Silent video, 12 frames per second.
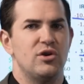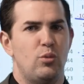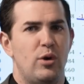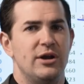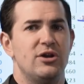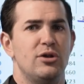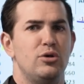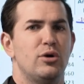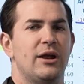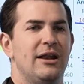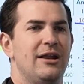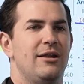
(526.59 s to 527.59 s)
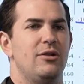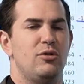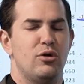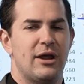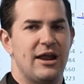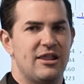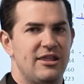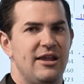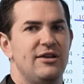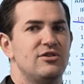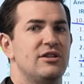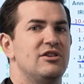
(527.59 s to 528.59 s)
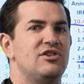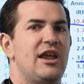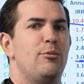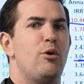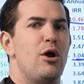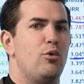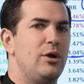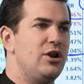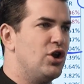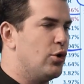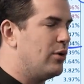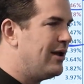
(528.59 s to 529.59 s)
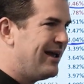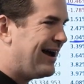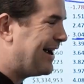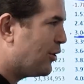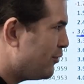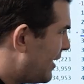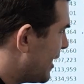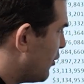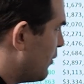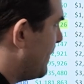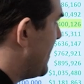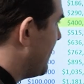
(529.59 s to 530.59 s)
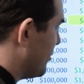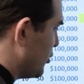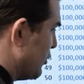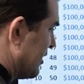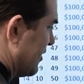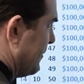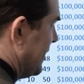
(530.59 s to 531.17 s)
someone to look at things in the same way we do. I don't like it when people do that to